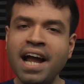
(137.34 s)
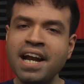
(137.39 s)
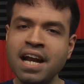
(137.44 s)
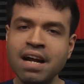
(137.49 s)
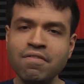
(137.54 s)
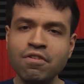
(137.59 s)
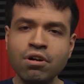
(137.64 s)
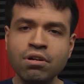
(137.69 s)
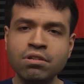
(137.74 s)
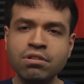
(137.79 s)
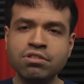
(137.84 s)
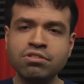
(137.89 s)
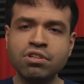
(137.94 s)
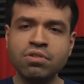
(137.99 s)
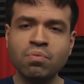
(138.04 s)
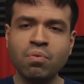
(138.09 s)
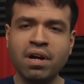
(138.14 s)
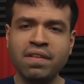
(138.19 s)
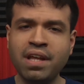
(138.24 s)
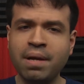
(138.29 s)
I never
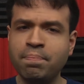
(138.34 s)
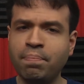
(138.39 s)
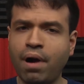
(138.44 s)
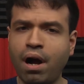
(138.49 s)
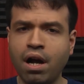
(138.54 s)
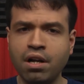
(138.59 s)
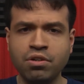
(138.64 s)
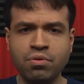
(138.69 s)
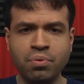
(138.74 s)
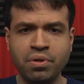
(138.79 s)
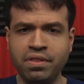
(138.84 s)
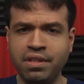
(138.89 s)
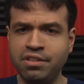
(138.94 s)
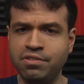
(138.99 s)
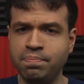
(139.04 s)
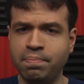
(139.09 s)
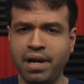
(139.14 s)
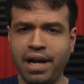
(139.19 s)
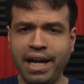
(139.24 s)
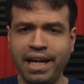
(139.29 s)
understood why they bothered with these
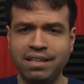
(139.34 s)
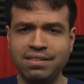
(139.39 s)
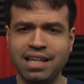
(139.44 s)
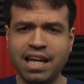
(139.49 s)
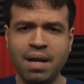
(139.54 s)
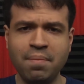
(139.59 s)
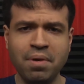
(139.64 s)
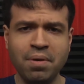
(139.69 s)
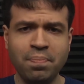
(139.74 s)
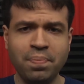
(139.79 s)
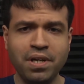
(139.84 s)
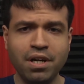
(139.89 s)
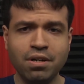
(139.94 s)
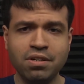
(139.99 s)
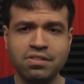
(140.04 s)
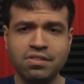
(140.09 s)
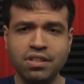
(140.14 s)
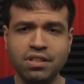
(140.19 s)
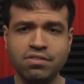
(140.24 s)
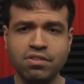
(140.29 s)
bikes. M M P R
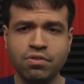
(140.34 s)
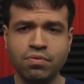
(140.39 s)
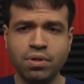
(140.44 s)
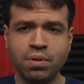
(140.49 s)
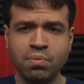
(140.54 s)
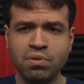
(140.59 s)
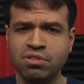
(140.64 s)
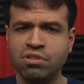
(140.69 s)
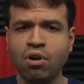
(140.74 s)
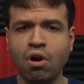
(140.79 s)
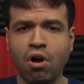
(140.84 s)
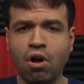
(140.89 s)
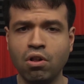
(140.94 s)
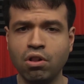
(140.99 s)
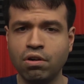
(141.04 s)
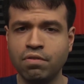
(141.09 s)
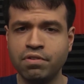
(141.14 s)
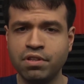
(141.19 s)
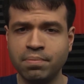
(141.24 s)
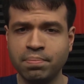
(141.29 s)
Season three was
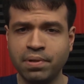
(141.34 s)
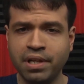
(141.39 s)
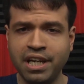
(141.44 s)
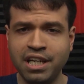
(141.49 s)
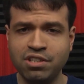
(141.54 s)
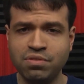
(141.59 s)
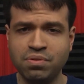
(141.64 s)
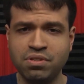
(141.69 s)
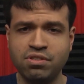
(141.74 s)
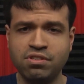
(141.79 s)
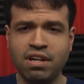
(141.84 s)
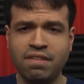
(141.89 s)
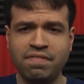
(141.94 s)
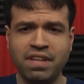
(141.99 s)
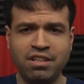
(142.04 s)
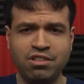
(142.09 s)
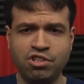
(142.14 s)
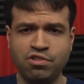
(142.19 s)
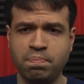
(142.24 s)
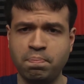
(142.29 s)
all over the place with stuff
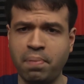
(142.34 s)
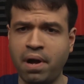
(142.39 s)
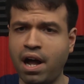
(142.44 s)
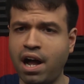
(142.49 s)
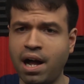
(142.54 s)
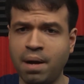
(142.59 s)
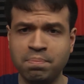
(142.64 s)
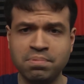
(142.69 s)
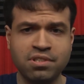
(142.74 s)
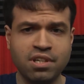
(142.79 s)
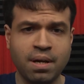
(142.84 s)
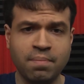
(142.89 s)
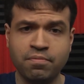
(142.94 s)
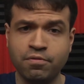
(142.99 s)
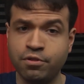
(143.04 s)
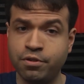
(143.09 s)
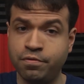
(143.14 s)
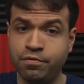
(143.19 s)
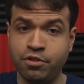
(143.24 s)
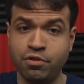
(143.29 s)
that just pops up
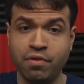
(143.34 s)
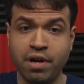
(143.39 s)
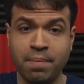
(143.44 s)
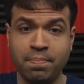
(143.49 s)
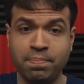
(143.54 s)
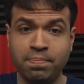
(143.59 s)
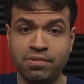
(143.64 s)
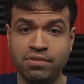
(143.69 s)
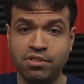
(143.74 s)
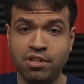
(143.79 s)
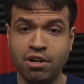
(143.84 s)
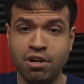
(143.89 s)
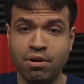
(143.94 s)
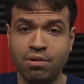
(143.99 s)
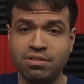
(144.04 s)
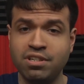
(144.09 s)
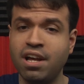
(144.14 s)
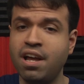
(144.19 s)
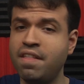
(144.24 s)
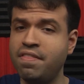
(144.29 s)
for a few
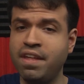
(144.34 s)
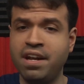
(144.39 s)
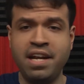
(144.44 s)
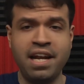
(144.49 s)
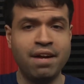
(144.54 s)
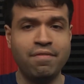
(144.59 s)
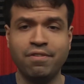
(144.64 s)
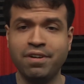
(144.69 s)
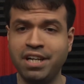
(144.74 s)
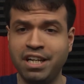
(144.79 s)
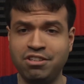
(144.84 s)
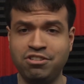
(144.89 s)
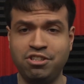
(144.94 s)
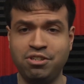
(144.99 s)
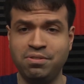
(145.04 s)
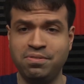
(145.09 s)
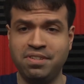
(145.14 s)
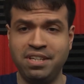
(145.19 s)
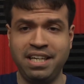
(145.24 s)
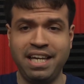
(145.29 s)
episodes, then never gets
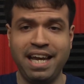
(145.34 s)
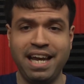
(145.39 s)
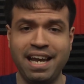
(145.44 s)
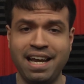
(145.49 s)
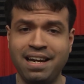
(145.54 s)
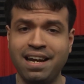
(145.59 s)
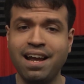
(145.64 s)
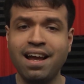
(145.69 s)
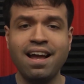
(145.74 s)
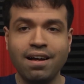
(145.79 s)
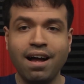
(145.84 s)
used again.